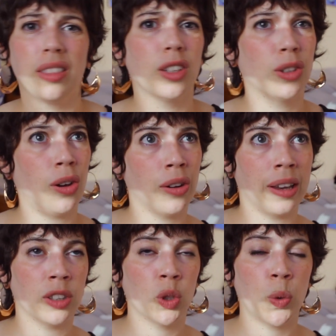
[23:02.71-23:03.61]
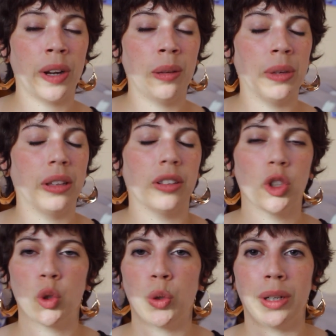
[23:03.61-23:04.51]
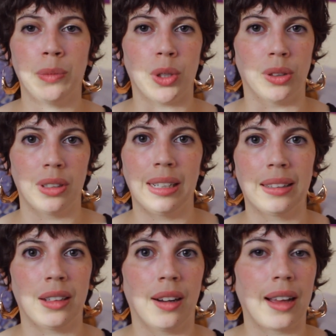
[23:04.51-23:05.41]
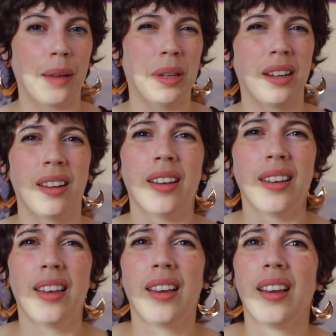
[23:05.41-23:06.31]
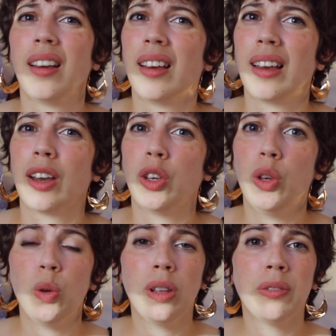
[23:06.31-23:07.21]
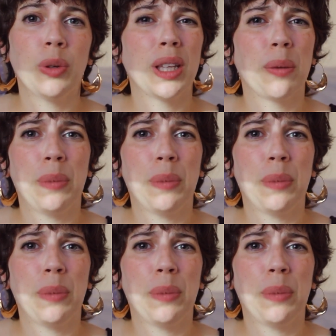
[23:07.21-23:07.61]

the song gets 20 million streams on TikTok. I mean, you live with a